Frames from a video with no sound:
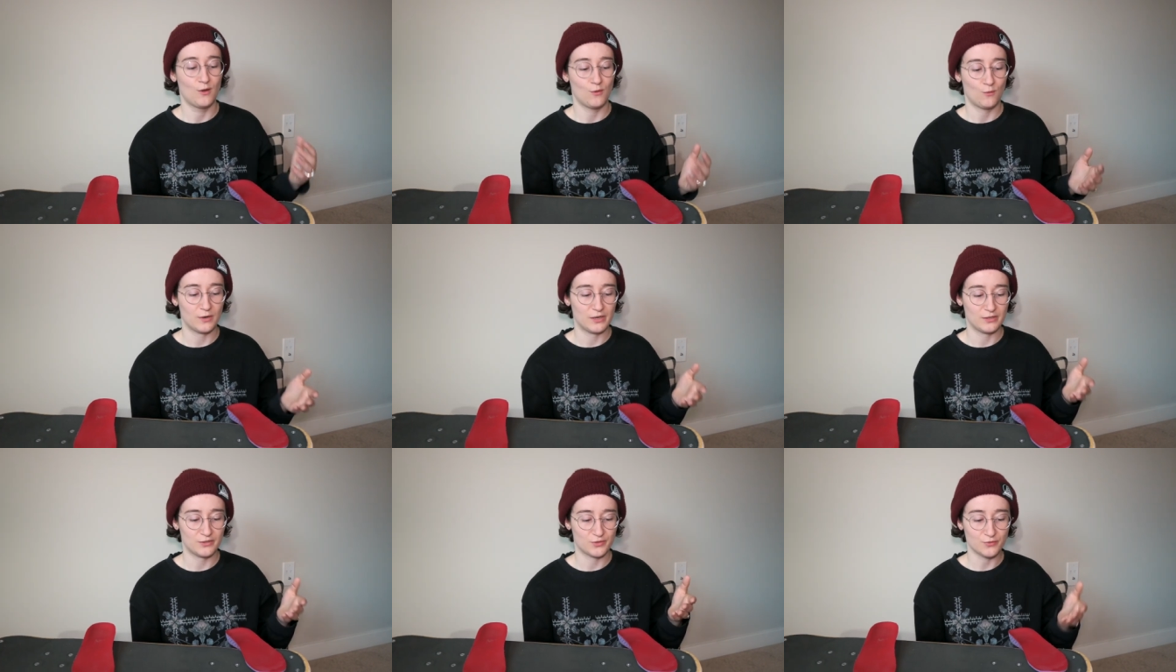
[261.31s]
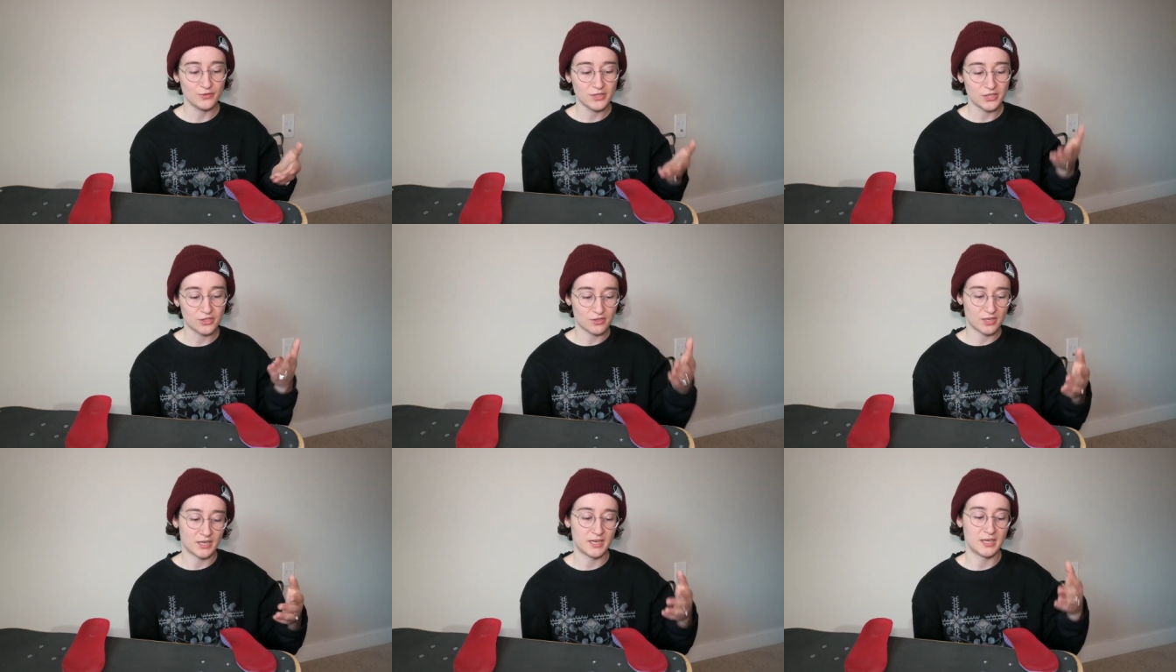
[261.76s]
where I was really
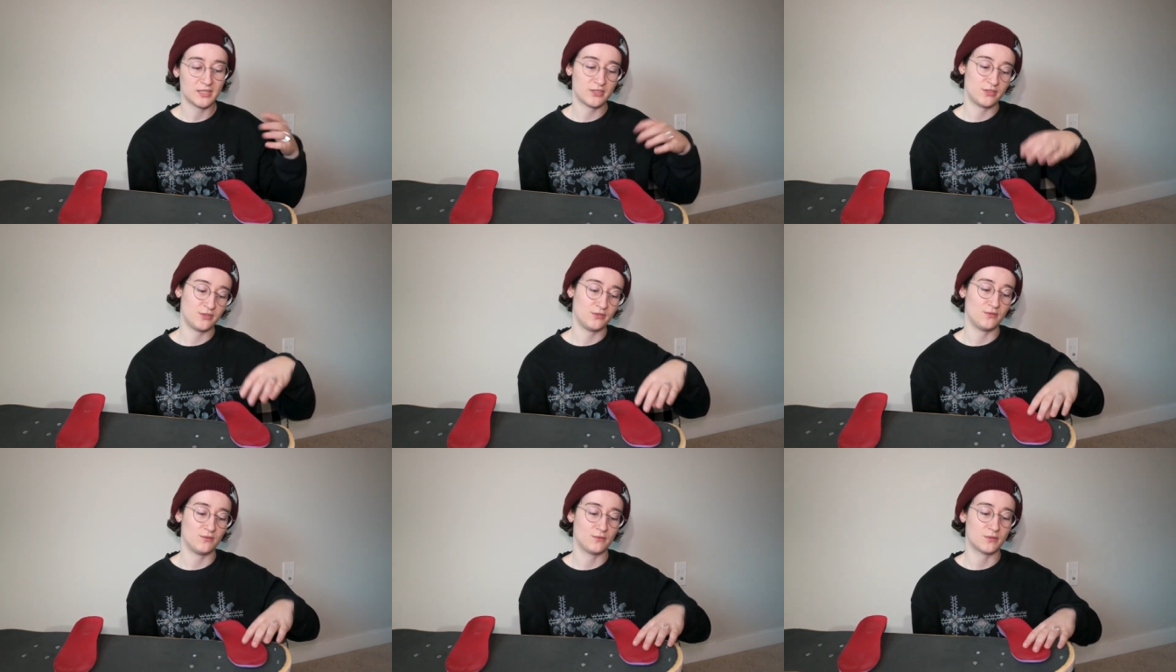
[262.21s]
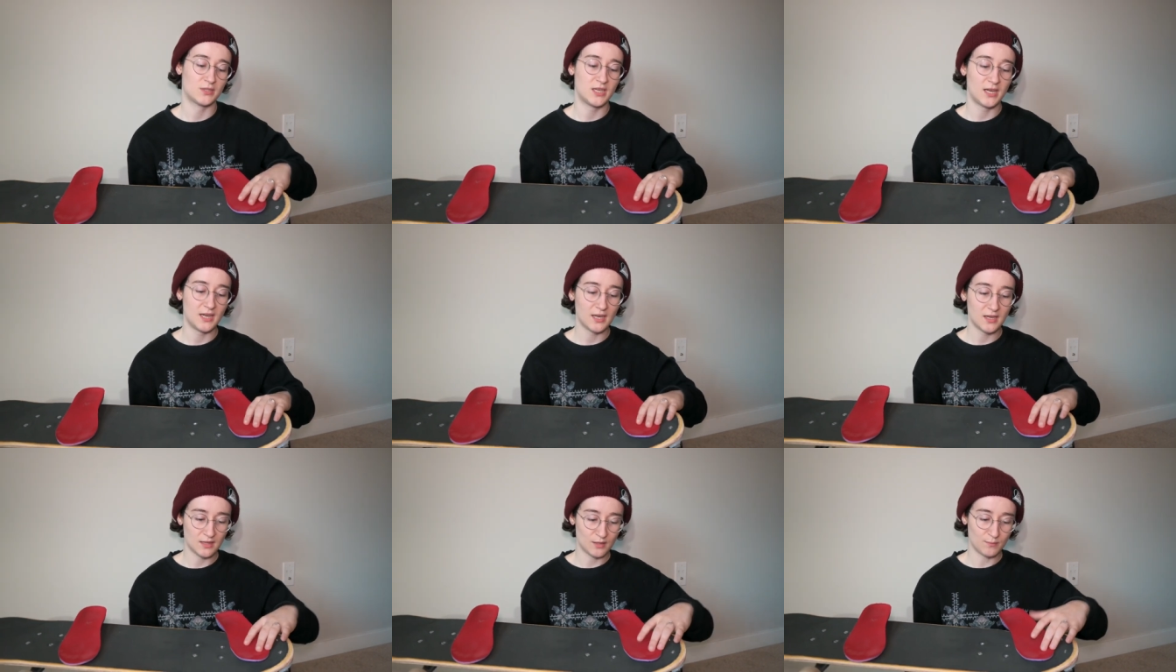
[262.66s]
trying to
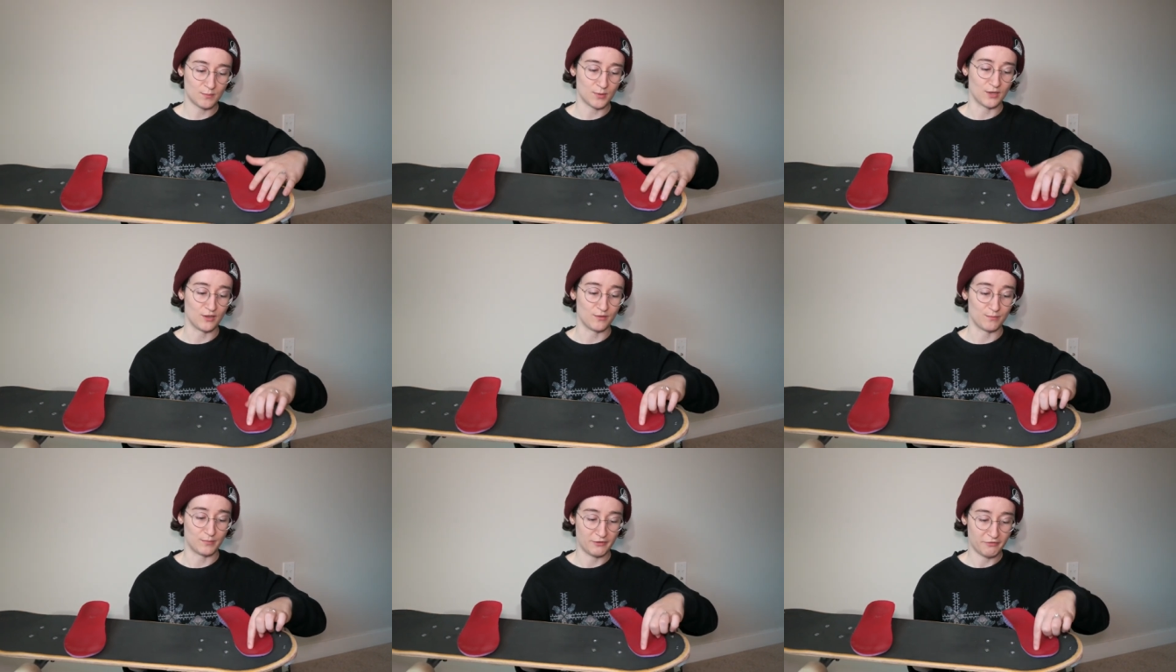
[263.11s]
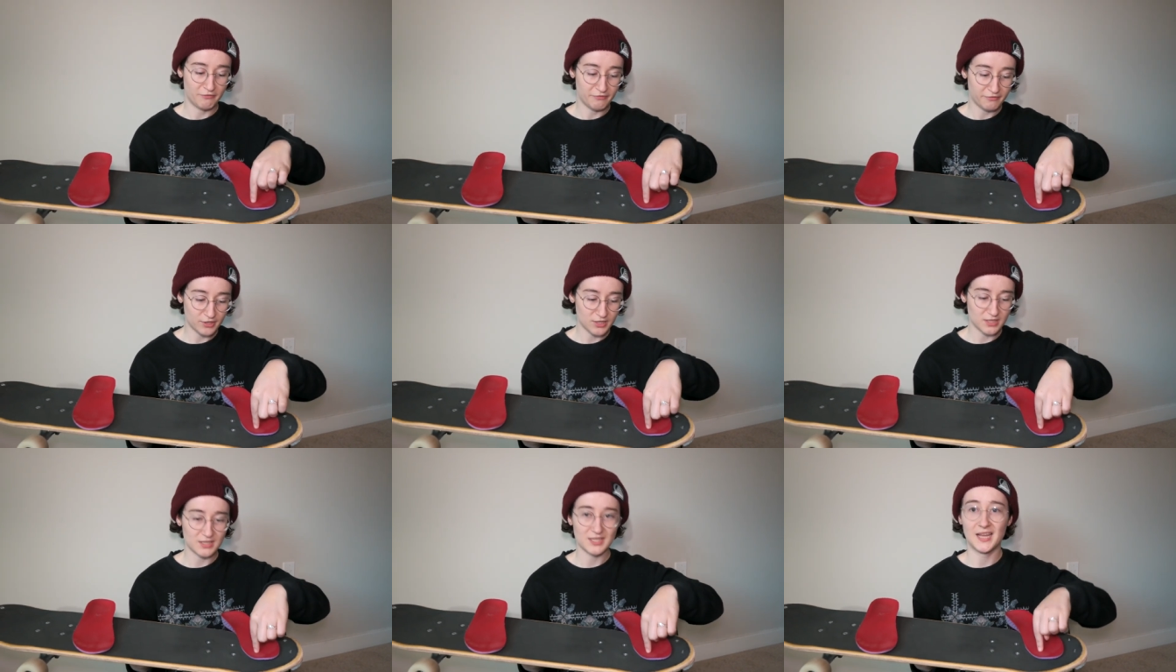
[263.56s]
take the ball of my
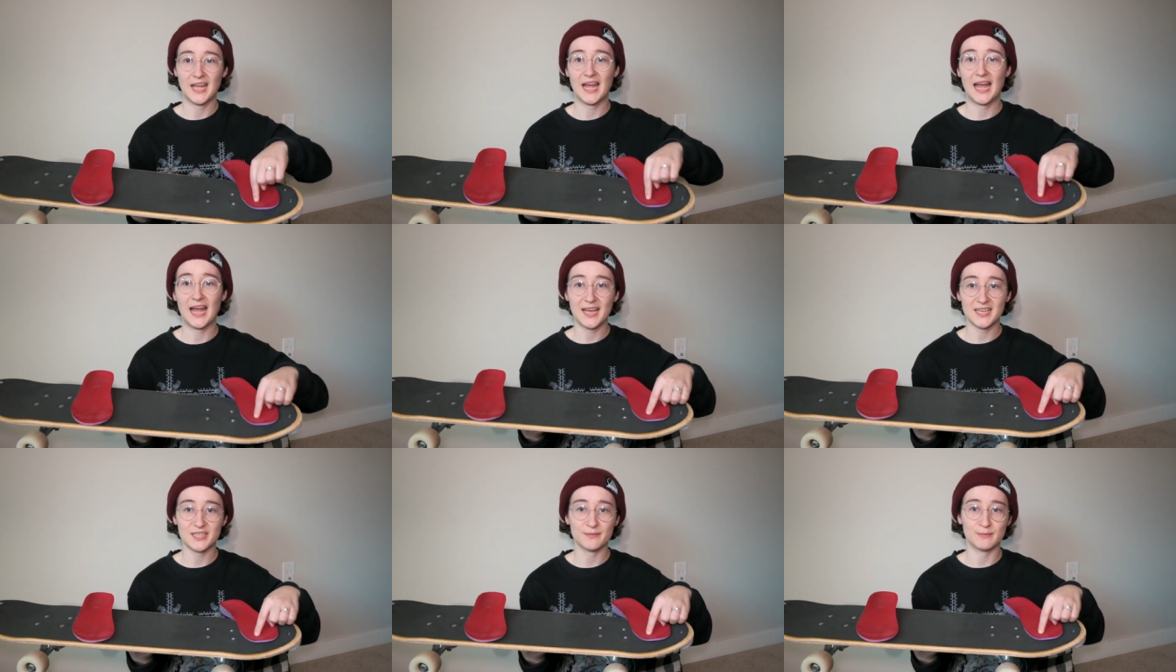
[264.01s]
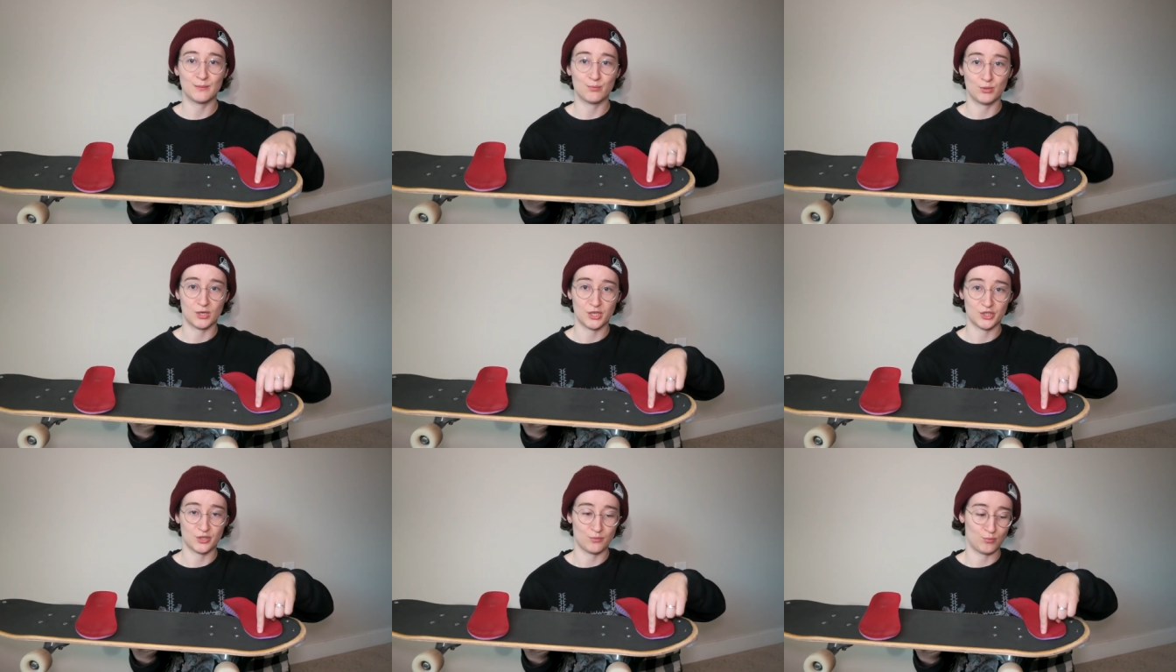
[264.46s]
foot as my
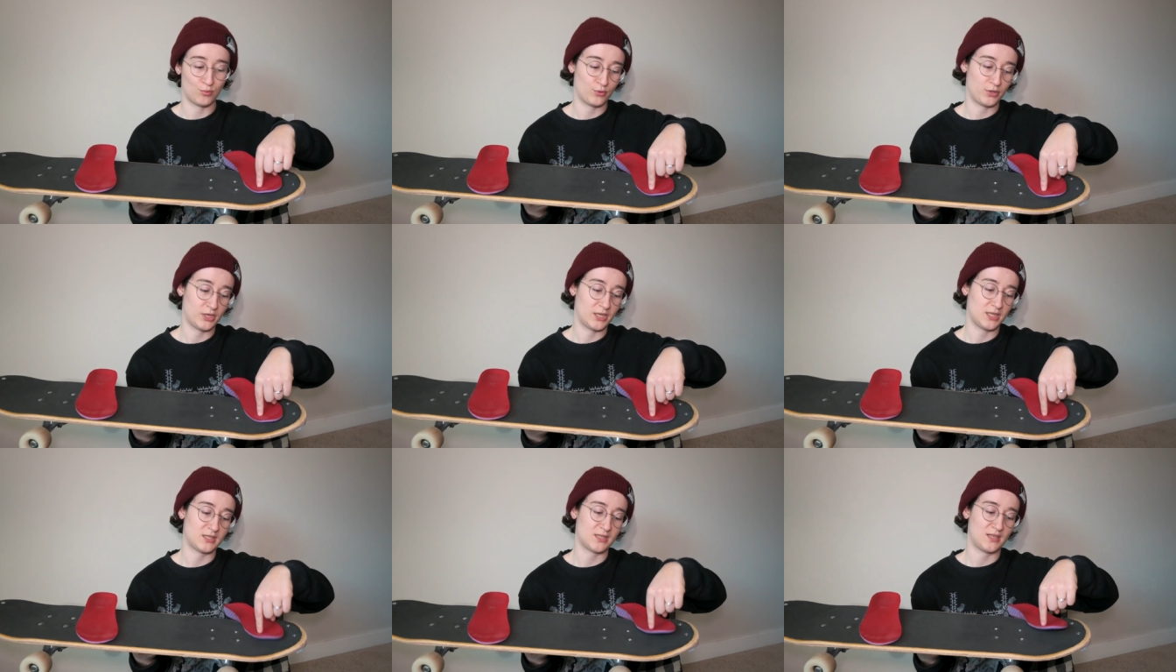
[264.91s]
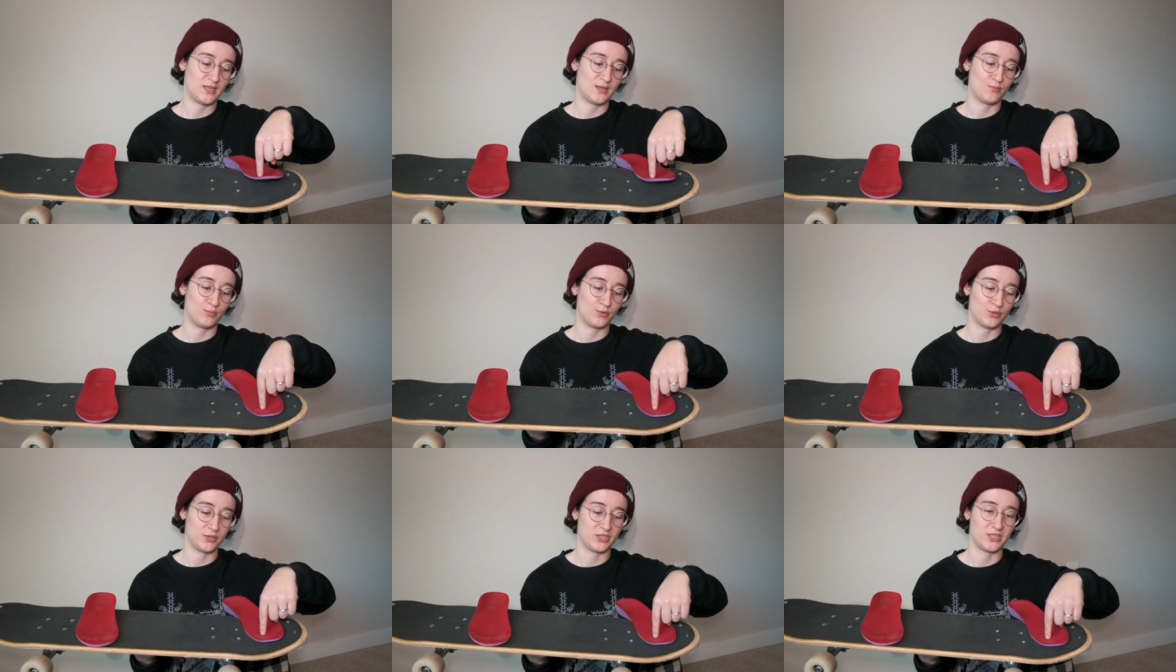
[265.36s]
pressure point
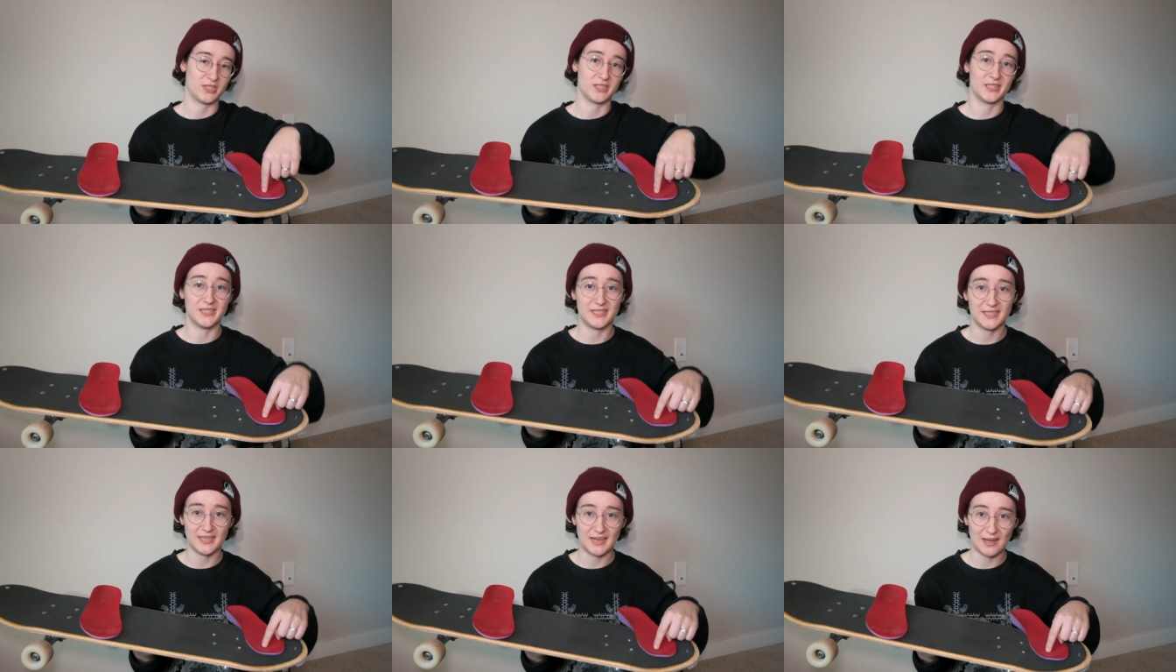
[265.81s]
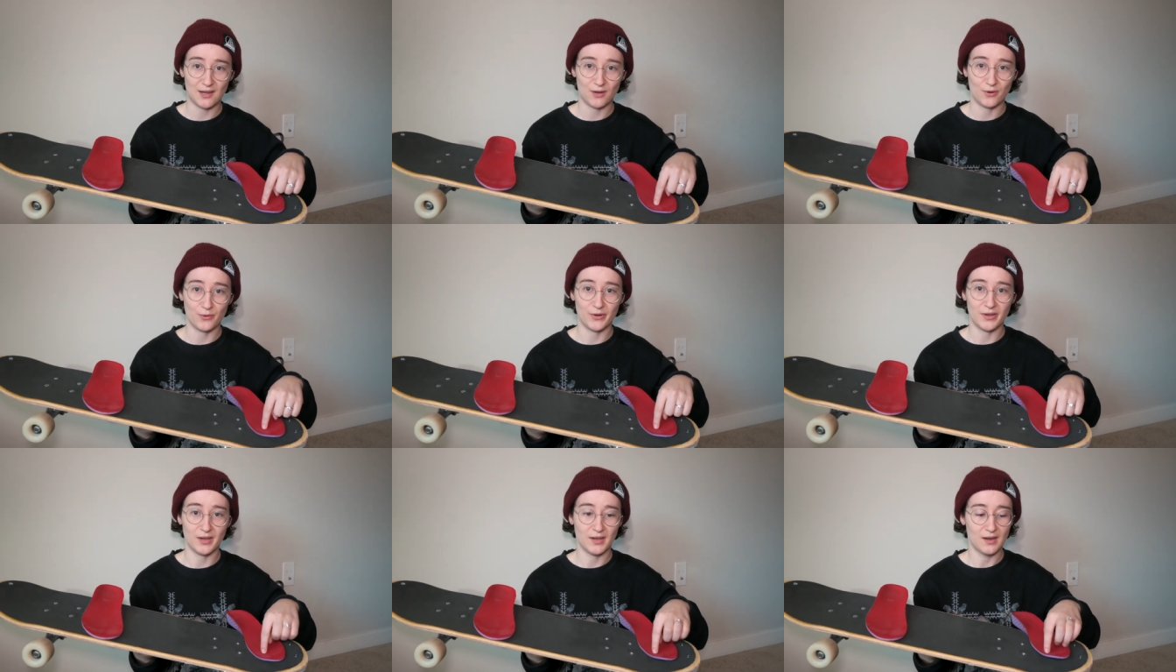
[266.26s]
and push
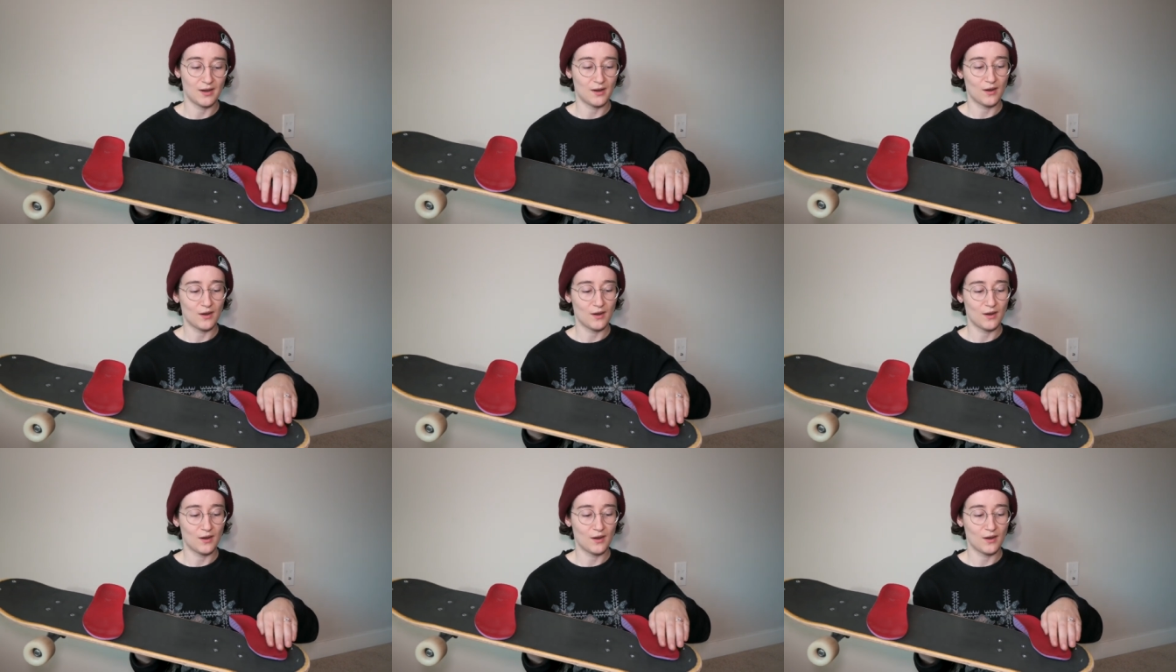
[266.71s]
down